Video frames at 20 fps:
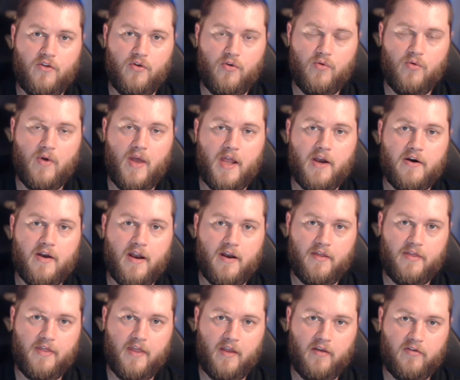Internet of
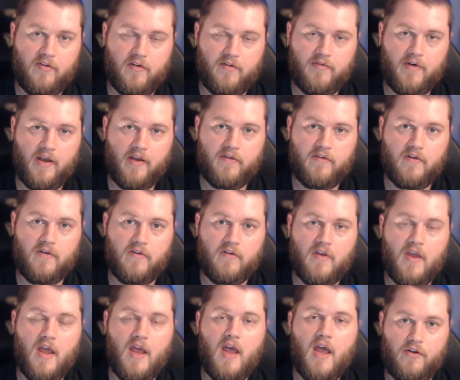Things devices.
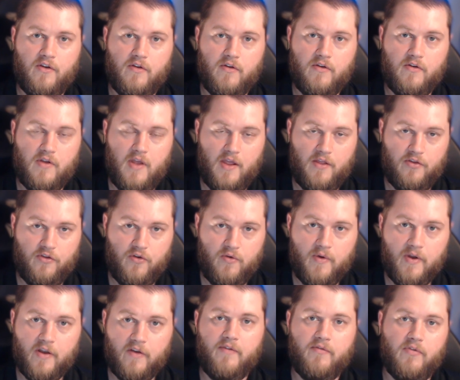And in doing
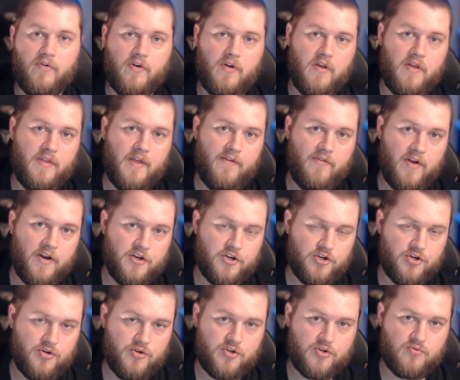so, they've
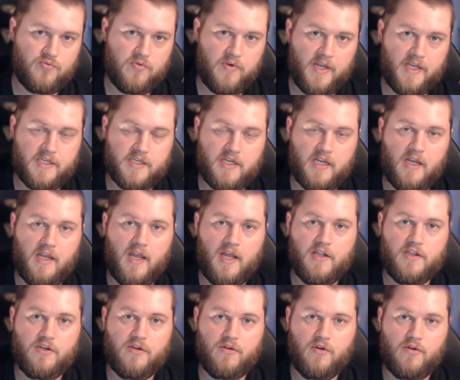introduced risk into
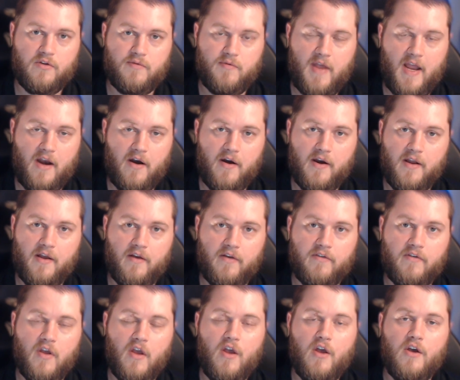those areas.
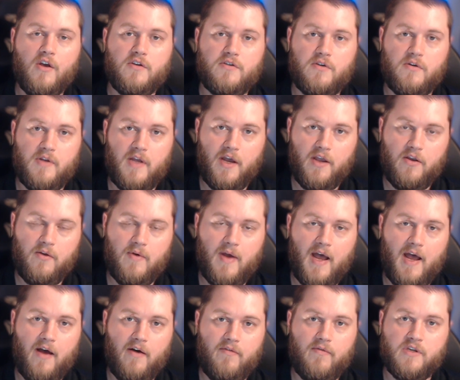So now you
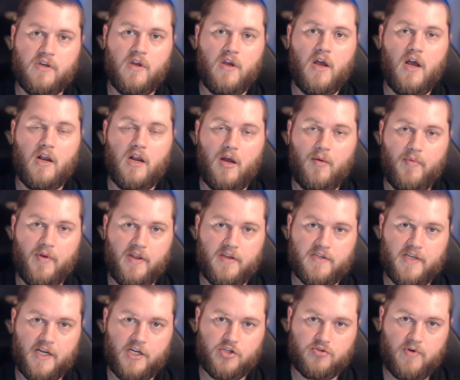have companies like
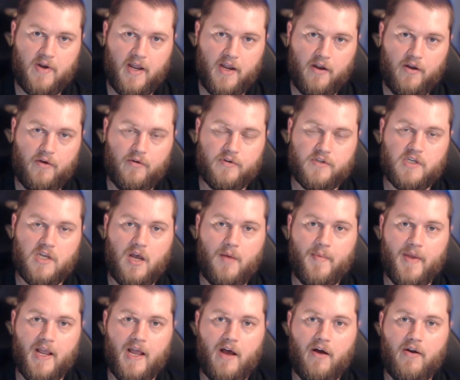Dragos coming
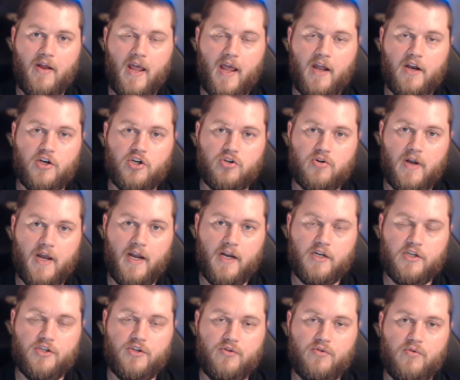out and trying
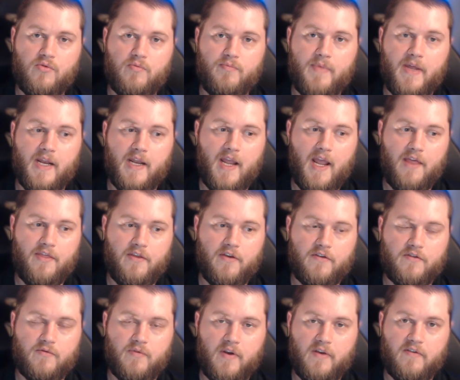to mitigate this
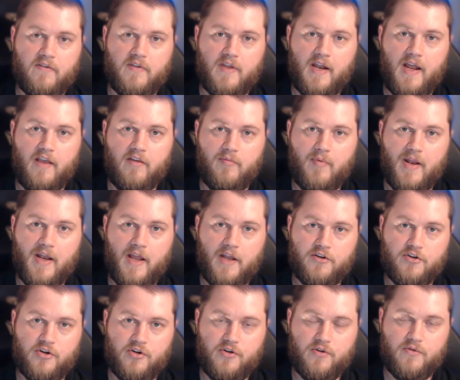risk that has been
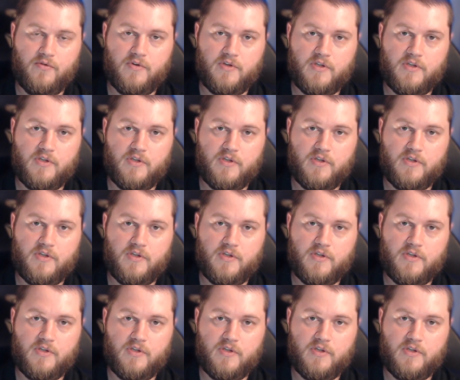introduced.